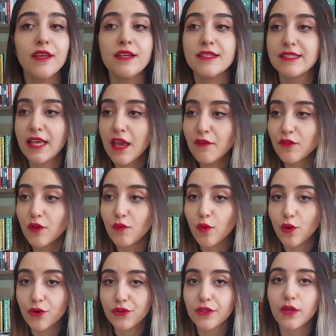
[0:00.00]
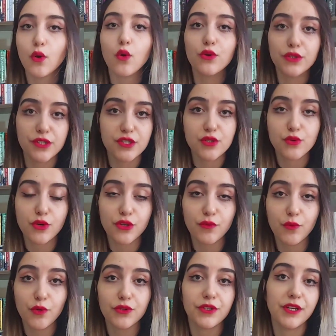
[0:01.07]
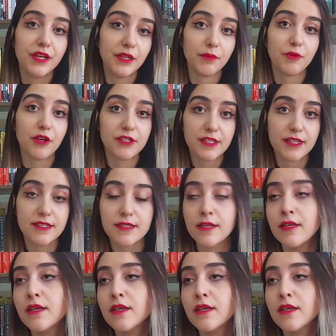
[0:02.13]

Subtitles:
save the world, or destroy the world in the process.